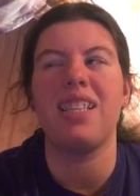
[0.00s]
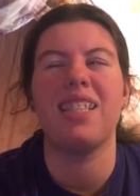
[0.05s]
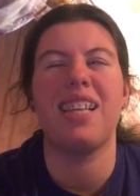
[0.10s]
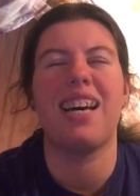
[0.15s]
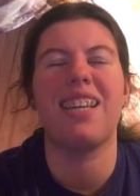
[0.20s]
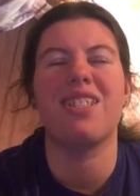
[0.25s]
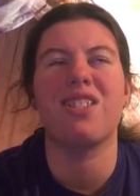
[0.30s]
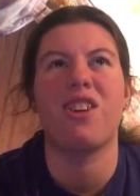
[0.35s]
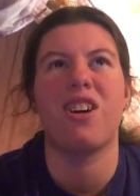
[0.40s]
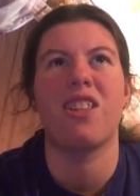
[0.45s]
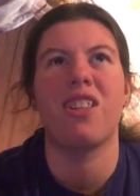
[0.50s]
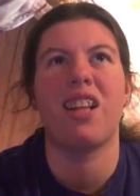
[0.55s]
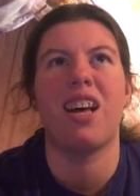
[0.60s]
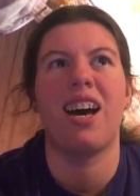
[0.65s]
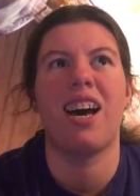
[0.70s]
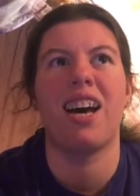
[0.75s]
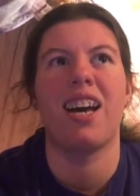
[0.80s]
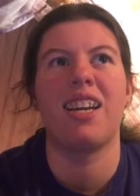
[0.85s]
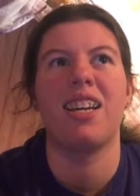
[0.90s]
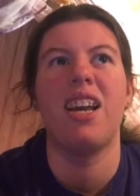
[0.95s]
That's
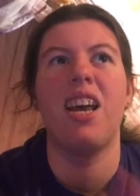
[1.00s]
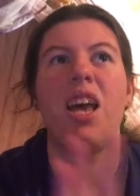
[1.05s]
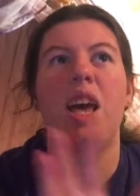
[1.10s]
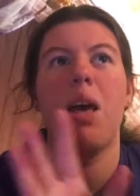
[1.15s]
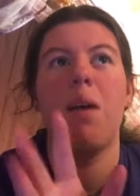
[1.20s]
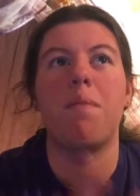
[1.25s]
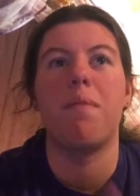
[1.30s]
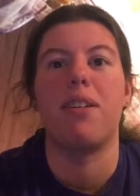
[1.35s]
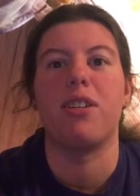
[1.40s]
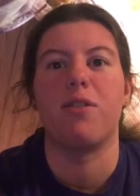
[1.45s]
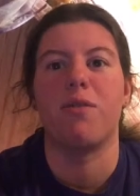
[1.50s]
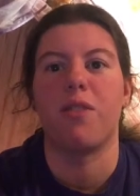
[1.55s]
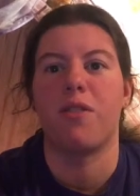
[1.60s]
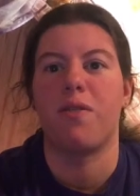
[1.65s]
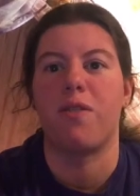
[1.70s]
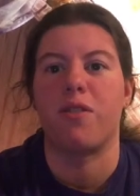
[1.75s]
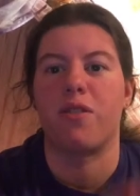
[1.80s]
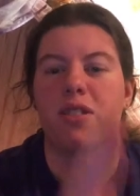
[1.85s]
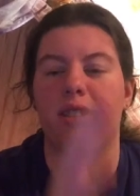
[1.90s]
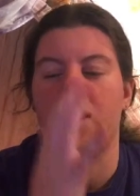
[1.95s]
online, but I do want
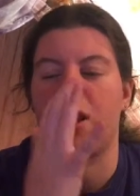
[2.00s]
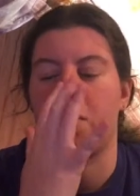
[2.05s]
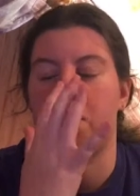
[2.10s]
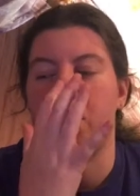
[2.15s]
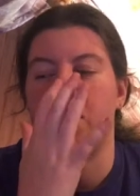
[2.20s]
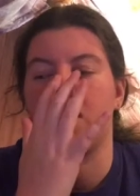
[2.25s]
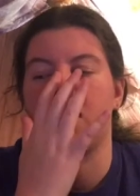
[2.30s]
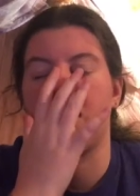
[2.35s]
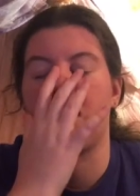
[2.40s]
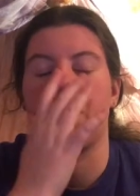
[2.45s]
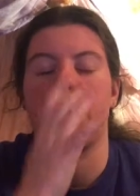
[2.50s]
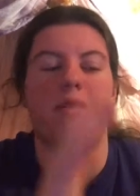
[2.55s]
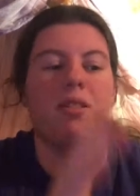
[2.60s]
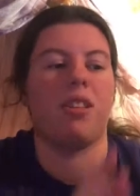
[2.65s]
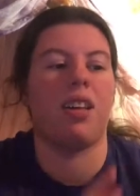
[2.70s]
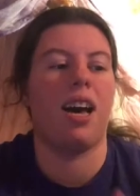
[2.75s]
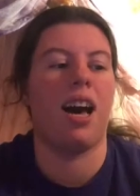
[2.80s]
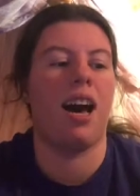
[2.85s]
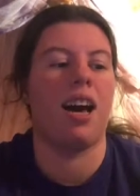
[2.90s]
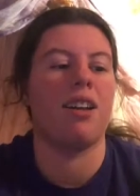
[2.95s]
to focus a lot of my time
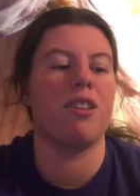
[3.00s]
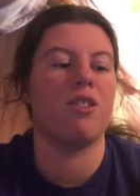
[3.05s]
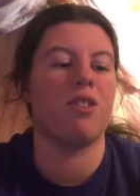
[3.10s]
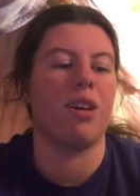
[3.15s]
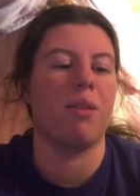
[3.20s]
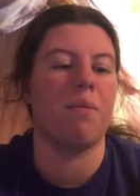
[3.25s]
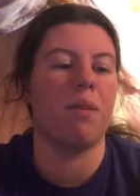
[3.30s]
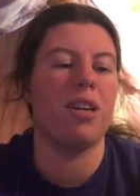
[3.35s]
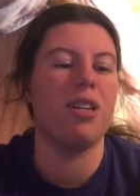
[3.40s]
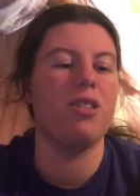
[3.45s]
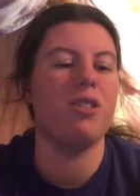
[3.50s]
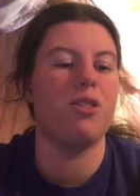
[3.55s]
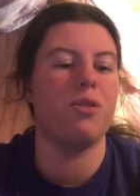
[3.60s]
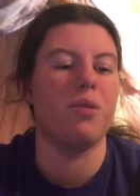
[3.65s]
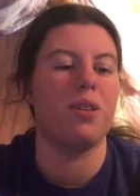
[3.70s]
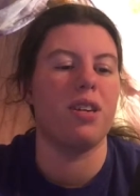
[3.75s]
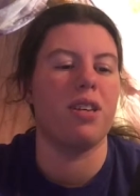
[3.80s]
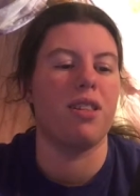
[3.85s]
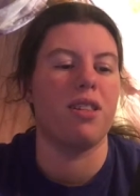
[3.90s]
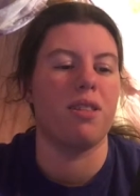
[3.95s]
on that. So I might
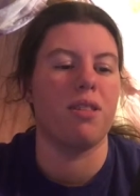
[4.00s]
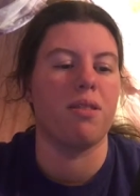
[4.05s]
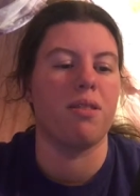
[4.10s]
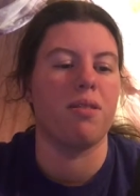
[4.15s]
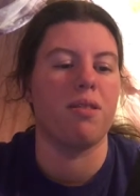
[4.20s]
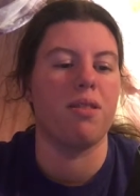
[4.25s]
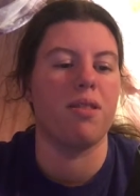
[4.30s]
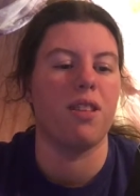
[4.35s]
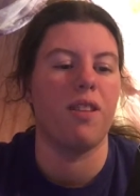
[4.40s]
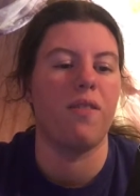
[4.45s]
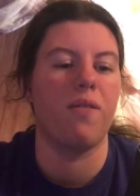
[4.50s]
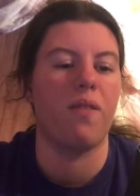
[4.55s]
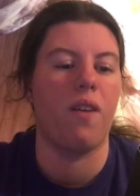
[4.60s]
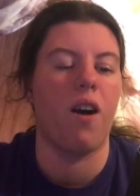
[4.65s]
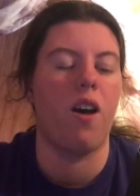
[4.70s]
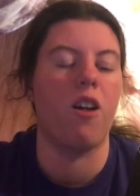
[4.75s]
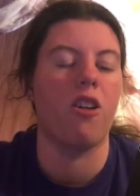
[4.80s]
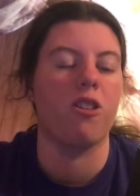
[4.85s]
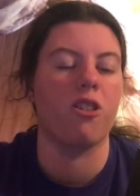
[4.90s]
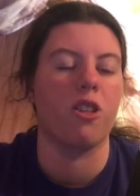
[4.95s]
do it in the
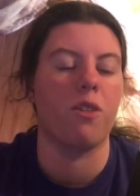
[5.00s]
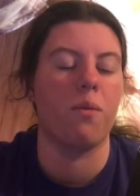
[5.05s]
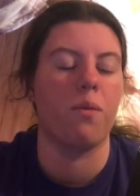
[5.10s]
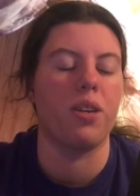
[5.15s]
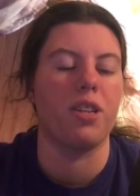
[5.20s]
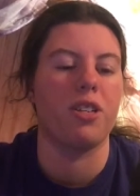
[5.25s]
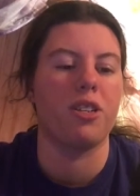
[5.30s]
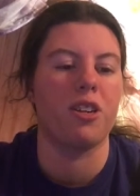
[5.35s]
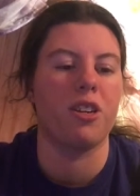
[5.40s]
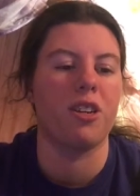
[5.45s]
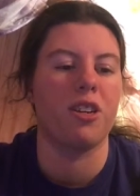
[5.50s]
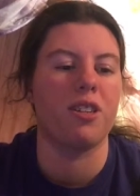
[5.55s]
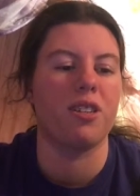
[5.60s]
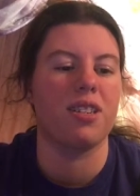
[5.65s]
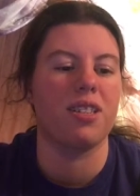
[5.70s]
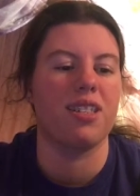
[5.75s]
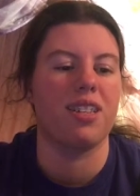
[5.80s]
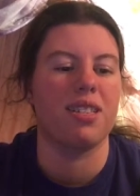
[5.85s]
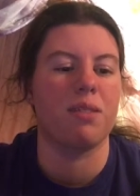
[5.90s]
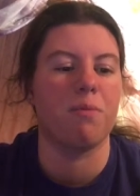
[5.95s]
fall or the winter
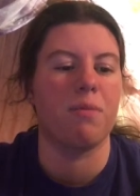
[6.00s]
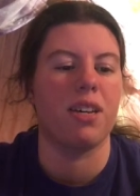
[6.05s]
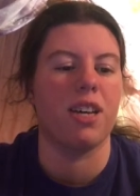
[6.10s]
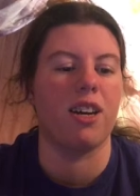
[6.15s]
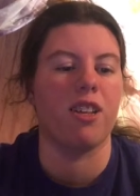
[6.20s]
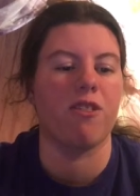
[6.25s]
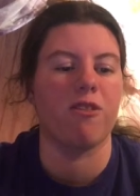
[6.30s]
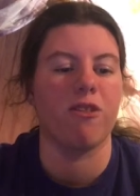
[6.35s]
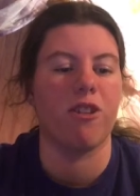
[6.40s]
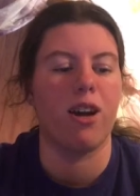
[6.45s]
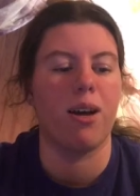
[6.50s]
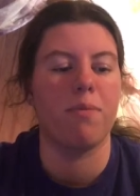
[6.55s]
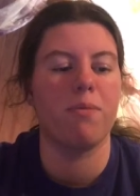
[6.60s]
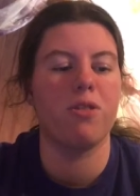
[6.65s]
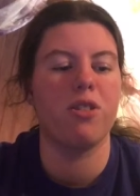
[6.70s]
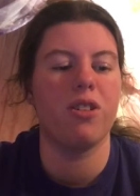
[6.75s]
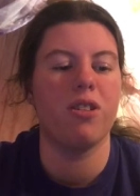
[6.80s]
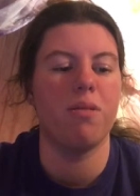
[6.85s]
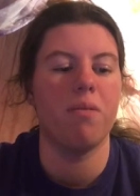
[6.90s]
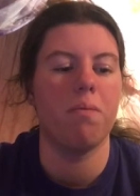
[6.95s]
because that's my other
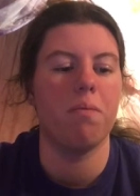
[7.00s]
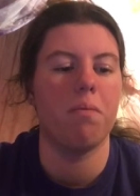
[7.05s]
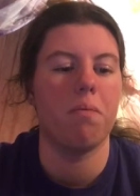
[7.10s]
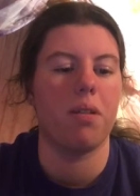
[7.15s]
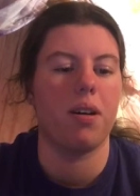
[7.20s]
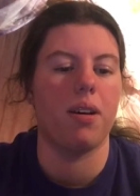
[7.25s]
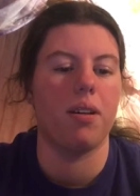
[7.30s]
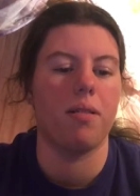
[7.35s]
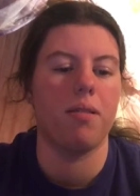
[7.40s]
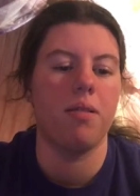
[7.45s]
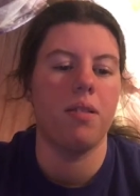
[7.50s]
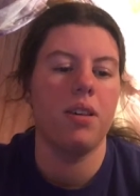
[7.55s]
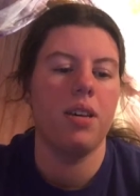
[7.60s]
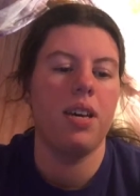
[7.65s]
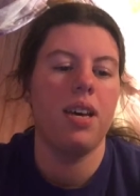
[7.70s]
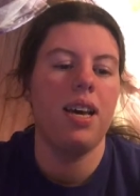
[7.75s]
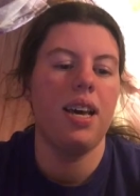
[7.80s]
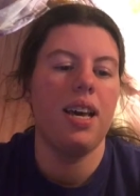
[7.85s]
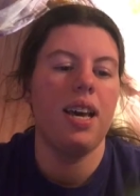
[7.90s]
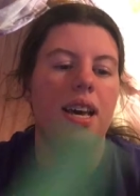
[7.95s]
option,
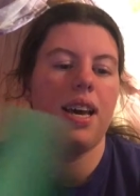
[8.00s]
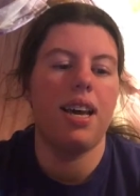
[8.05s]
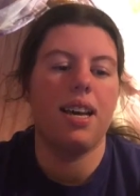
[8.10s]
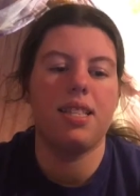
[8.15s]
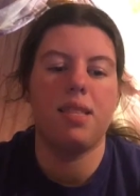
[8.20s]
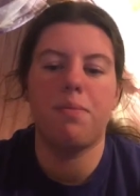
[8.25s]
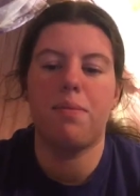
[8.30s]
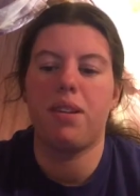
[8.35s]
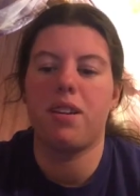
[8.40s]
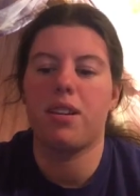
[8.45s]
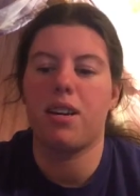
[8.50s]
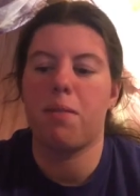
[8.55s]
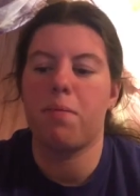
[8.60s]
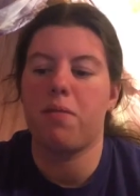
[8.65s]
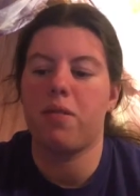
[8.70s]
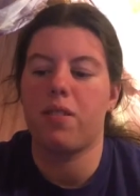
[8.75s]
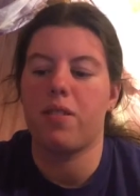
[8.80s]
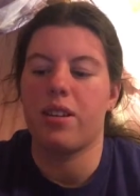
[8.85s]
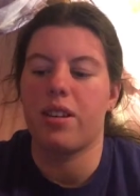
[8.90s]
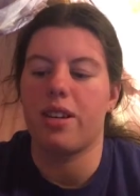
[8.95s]
but it's been a
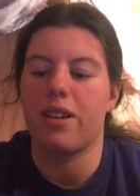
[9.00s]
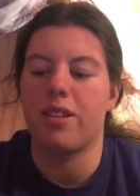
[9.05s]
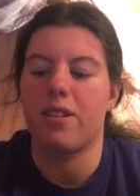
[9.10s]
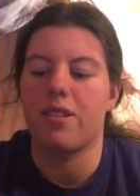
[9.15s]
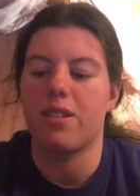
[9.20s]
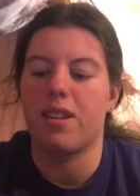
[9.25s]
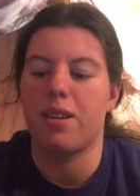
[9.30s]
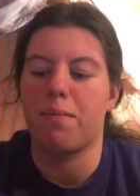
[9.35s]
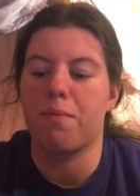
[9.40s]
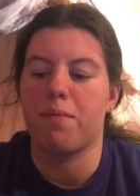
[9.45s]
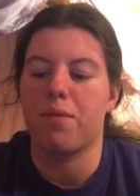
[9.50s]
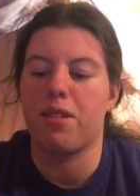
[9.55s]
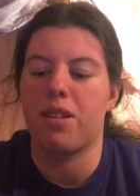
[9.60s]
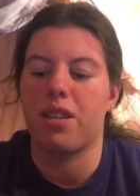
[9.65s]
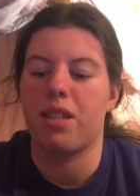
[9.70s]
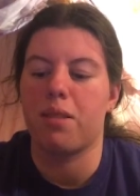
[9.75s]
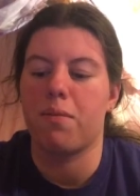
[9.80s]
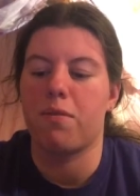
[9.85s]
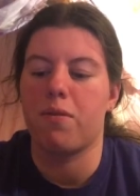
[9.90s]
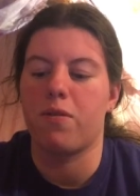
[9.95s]
couple of years. I'm
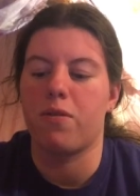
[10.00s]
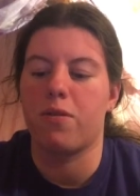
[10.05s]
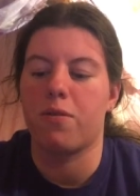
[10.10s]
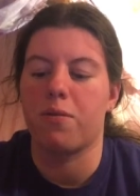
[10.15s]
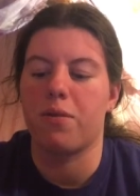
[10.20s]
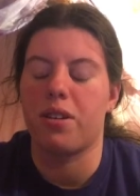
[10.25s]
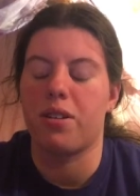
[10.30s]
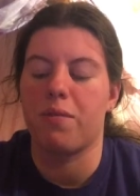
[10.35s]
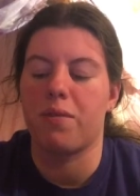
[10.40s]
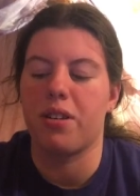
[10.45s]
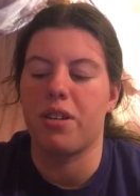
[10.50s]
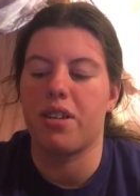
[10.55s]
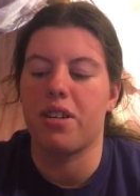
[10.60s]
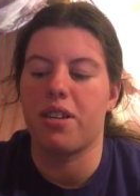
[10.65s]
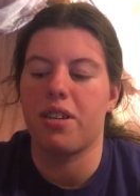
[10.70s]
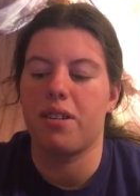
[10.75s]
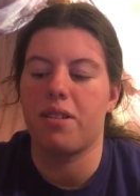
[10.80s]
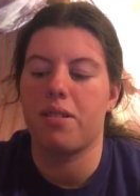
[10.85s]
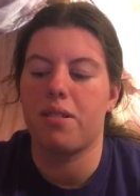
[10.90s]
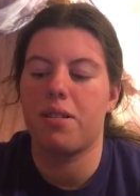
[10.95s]
really in the mood to reread
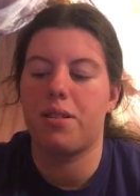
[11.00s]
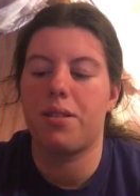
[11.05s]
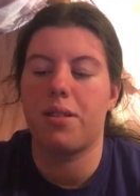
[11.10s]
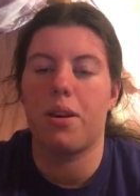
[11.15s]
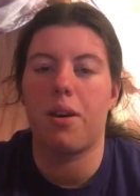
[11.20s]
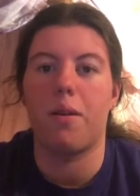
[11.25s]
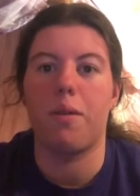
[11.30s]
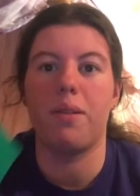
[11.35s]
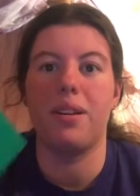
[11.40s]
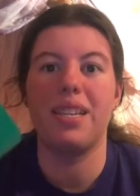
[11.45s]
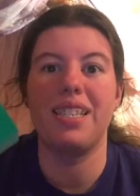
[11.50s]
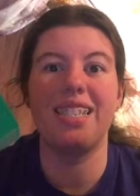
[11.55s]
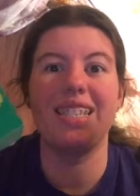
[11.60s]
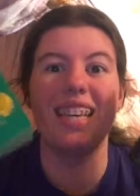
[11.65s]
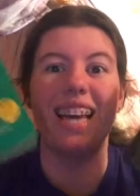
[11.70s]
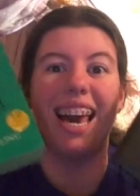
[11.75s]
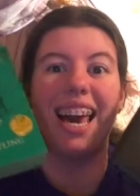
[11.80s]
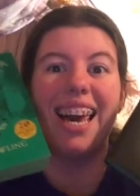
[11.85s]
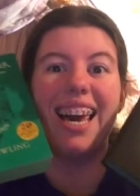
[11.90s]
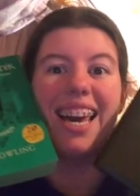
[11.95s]
it. So,
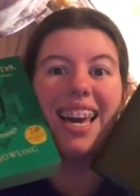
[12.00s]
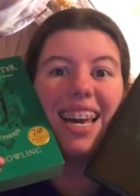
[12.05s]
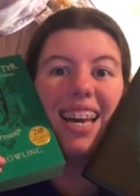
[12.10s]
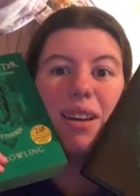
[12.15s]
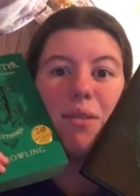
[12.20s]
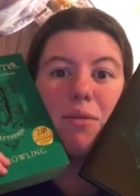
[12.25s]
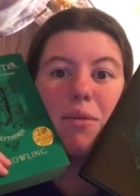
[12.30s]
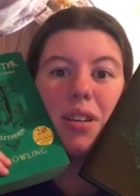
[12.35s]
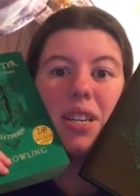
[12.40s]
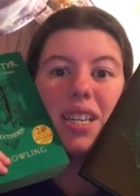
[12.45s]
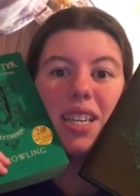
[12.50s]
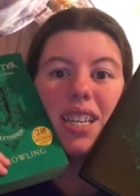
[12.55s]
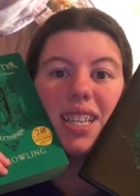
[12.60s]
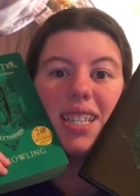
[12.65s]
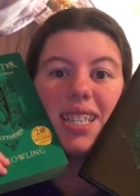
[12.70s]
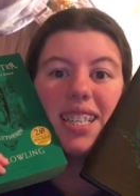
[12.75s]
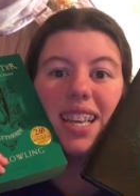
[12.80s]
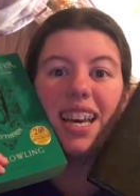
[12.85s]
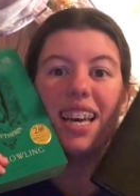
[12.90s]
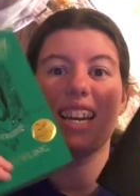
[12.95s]
yay! Really
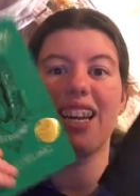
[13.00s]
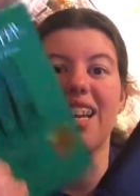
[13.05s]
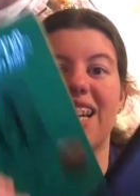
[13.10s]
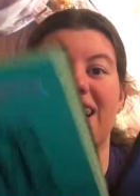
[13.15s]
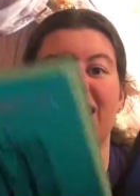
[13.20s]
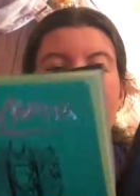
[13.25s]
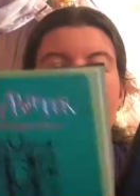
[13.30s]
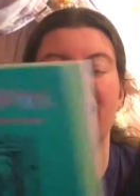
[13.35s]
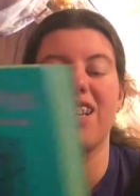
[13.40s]
exciting!